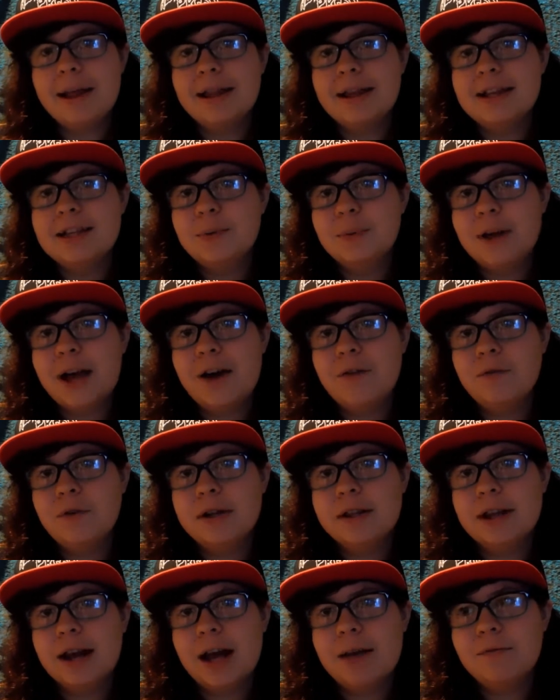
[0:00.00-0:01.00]
list. We have
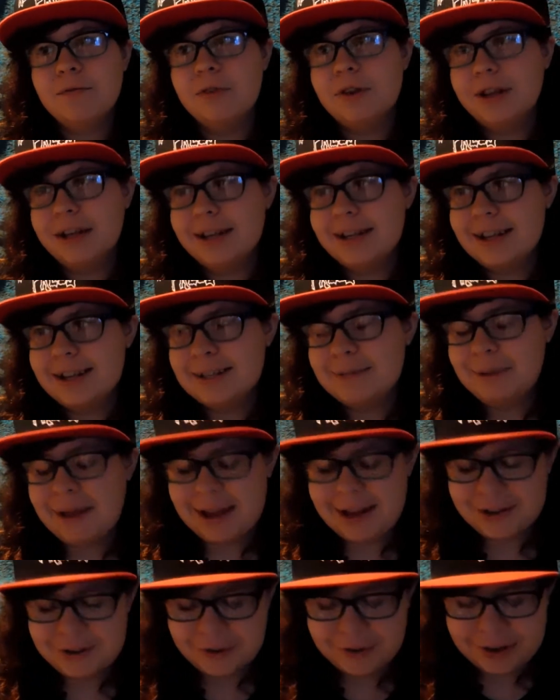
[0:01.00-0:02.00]
one that I'm really
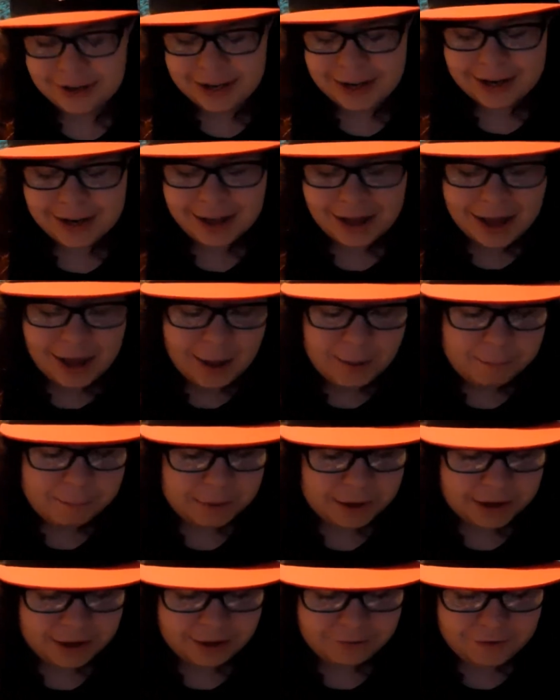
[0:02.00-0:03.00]
anticipating to read.
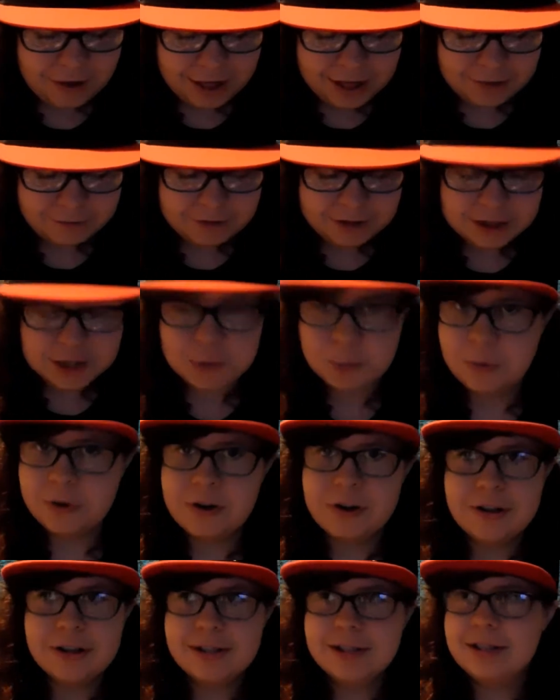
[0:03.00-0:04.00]
But if I lived in this
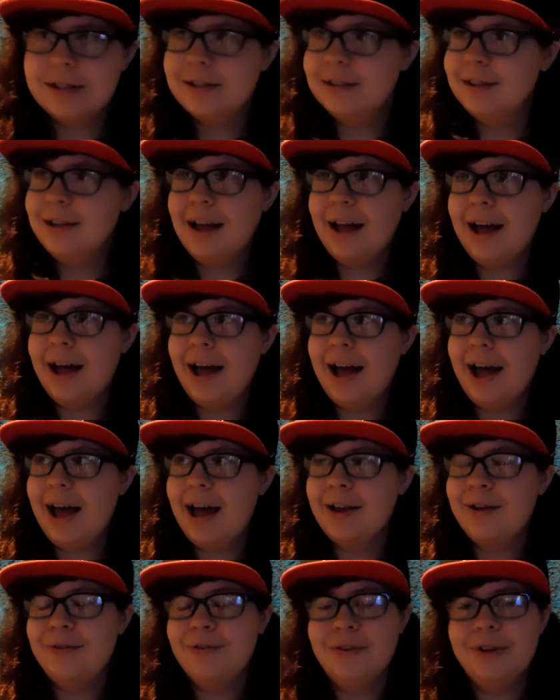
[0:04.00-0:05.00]
world,
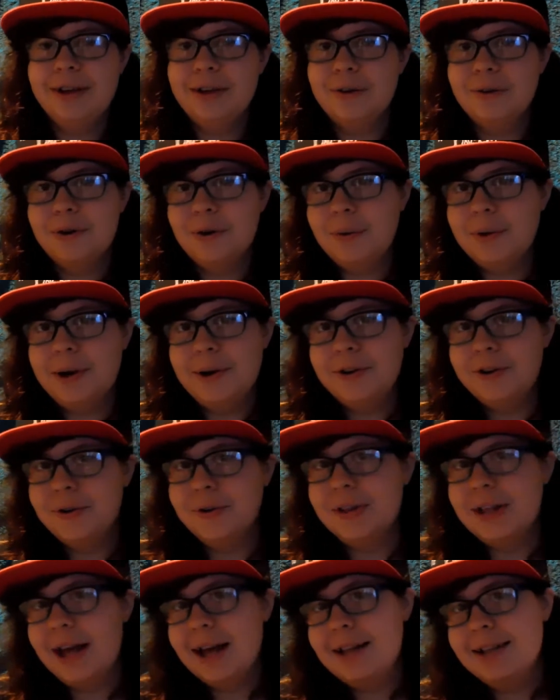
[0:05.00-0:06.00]
I really don't know what I would do.
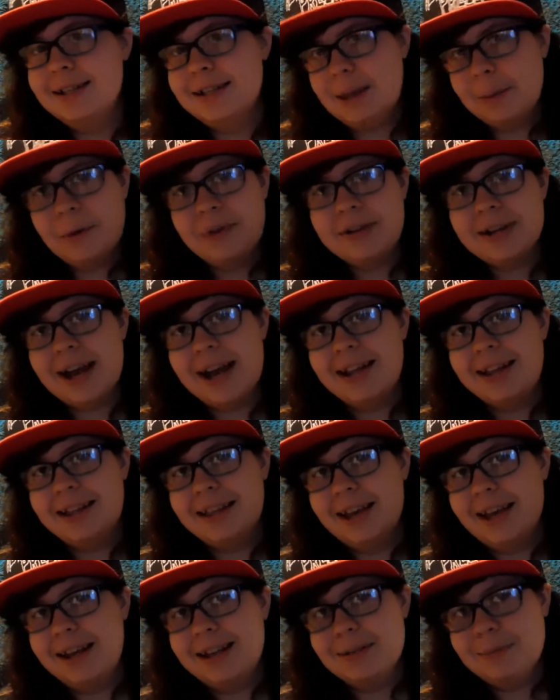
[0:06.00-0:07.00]
And that is They Both Die at the
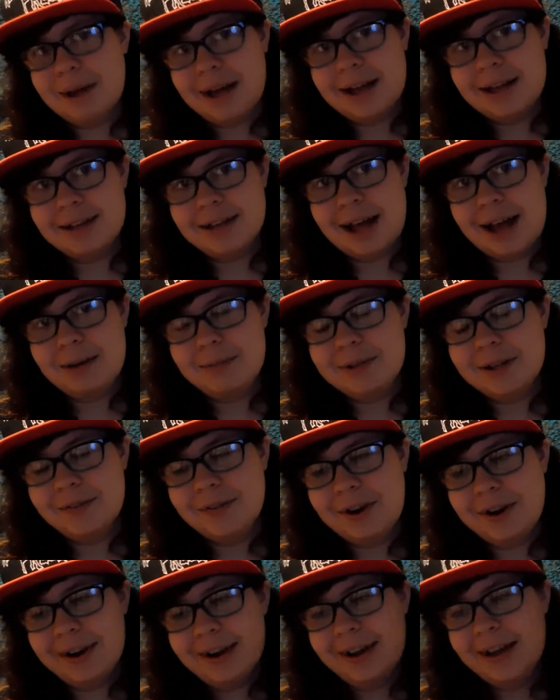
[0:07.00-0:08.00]
End by Adam
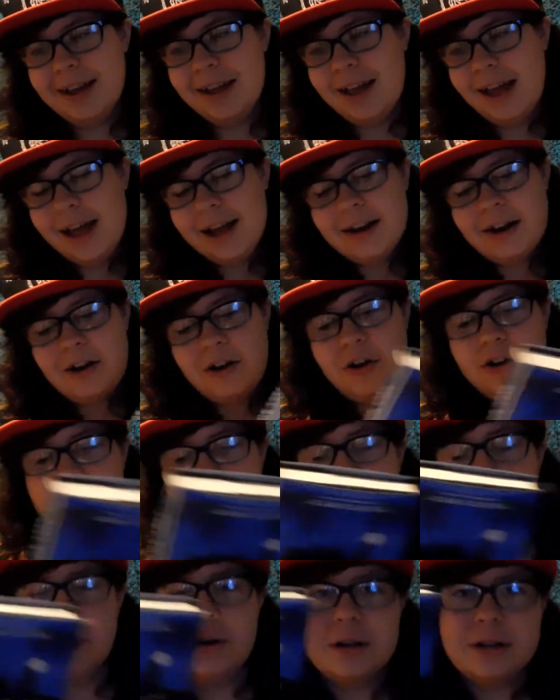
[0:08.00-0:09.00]
Silvera. And I know
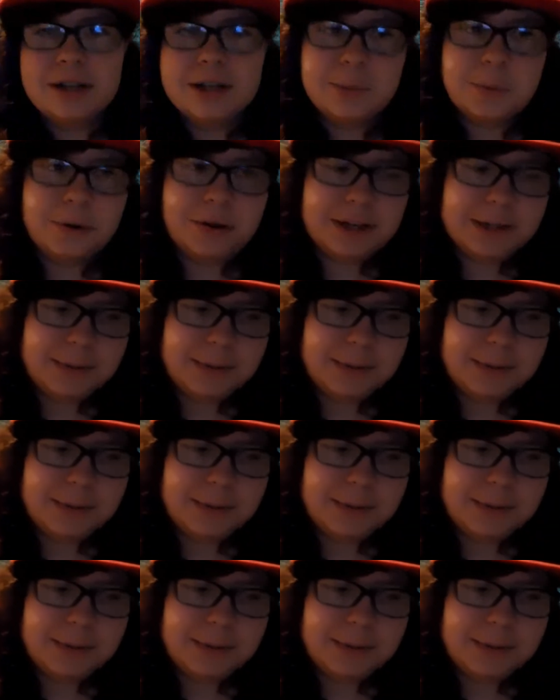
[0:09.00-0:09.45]
this world, this world is